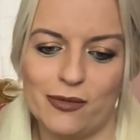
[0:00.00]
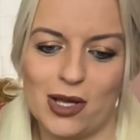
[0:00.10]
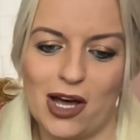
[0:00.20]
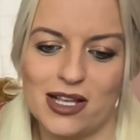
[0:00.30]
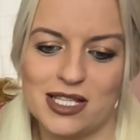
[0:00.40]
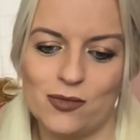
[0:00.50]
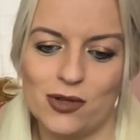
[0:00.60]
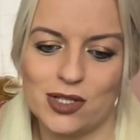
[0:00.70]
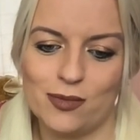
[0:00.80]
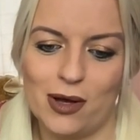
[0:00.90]
from garden,
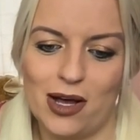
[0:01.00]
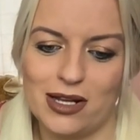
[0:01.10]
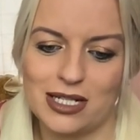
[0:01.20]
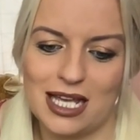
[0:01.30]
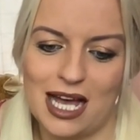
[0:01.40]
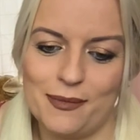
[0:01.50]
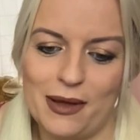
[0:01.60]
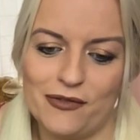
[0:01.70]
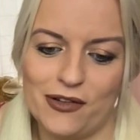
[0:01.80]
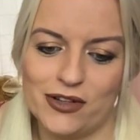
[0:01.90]
wood and pond, guide
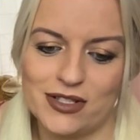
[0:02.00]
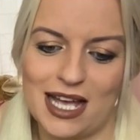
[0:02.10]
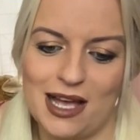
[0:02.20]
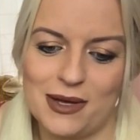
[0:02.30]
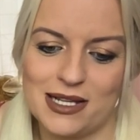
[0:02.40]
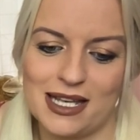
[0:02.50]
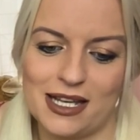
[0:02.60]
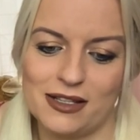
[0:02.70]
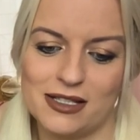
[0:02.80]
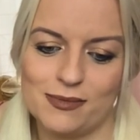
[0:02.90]
my thoughts, guide my
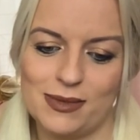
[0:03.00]
sight,